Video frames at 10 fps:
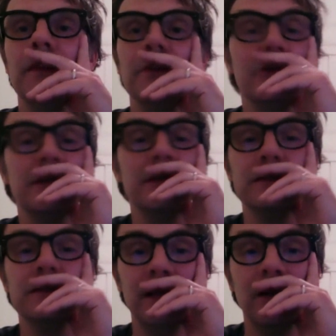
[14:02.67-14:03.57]
isn't
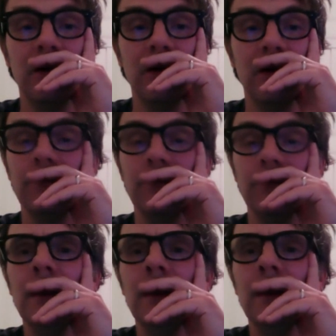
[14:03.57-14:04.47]
at all.
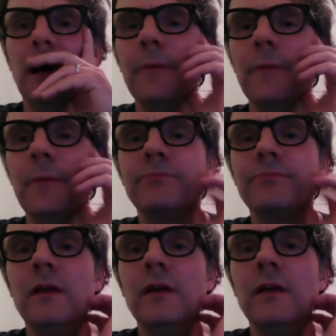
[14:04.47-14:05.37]

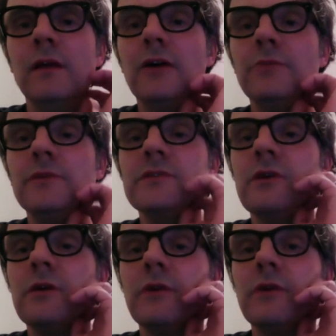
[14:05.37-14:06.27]
How can we as
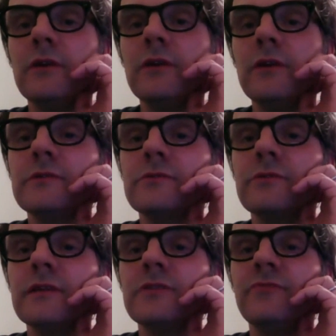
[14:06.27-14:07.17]
songwriters
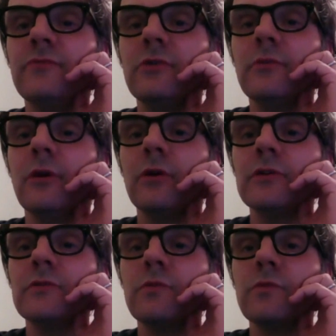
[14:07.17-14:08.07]
transform artists'
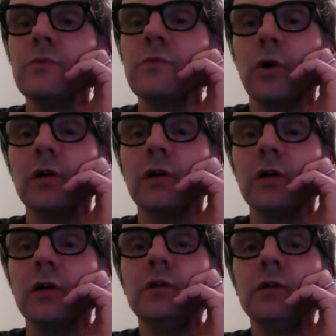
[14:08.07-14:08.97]
work
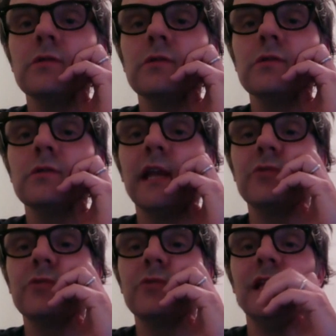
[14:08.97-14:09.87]
so that it can
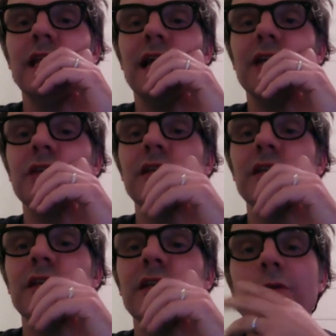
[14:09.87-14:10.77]
truly connect to
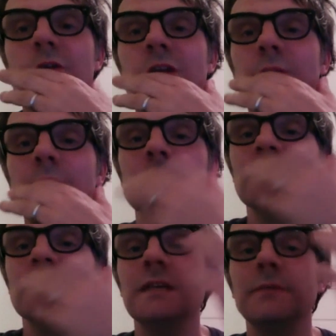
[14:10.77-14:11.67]
individuals at an emotionally
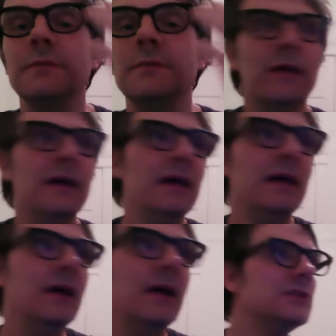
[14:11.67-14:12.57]
deep level?
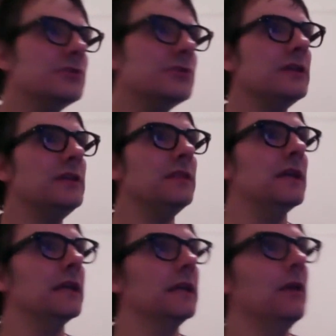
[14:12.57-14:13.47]
That's a tricky
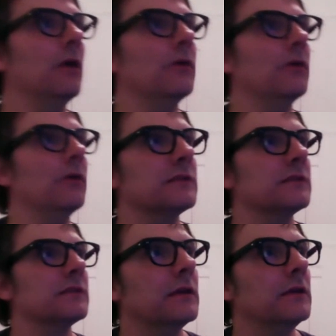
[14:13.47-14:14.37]
thing, you know? It's like,
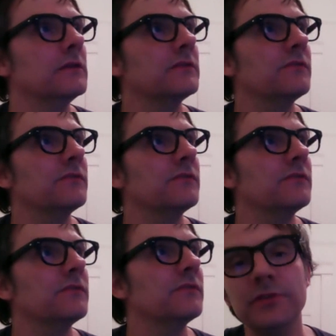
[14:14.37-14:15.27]
for some people
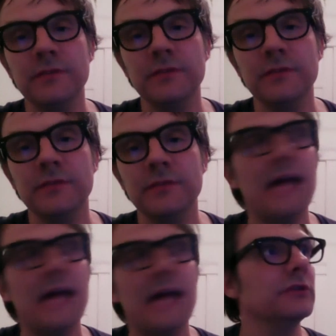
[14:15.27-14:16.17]
it just comes
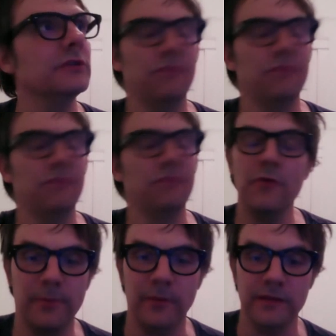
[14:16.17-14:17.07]
naturally, and for other
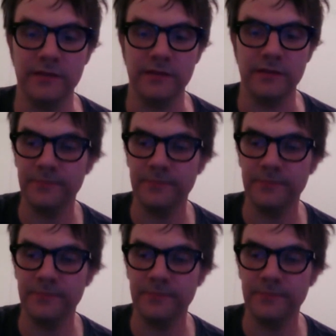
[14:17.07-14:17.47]
people it's